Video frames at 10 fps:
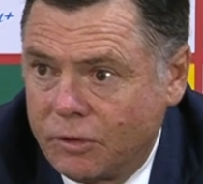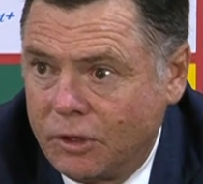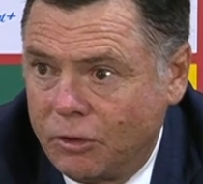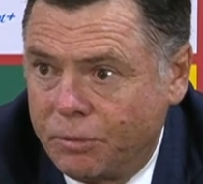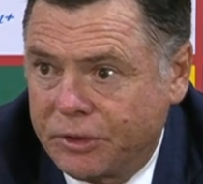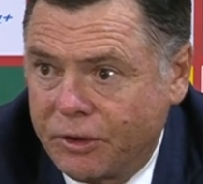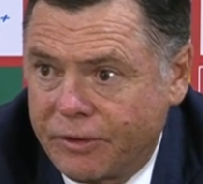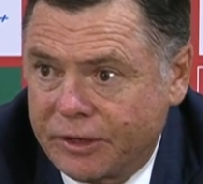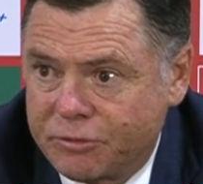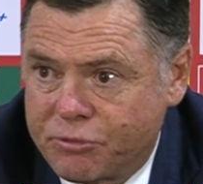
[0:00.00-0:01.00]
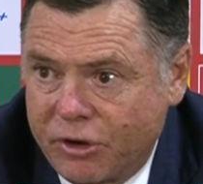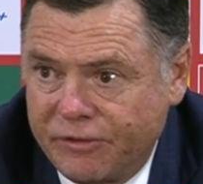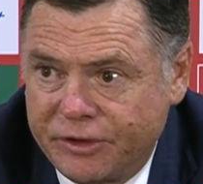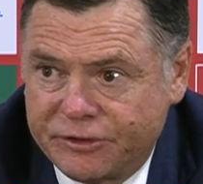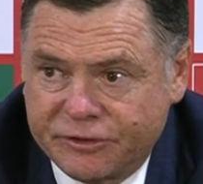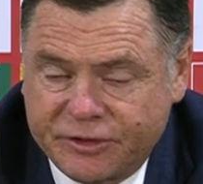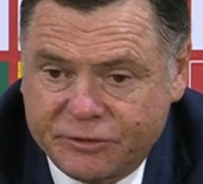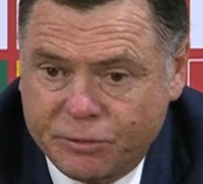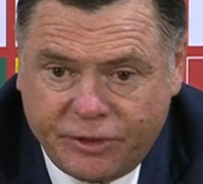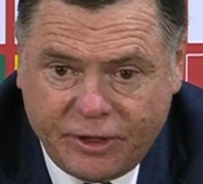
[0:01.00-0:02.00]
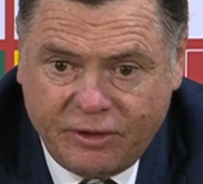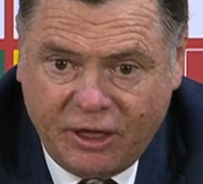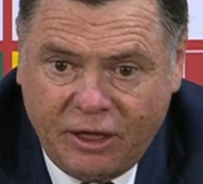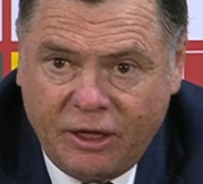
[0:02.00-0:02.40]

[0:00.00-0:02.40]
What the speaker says: a little bit direct to Prijovic because that's what they...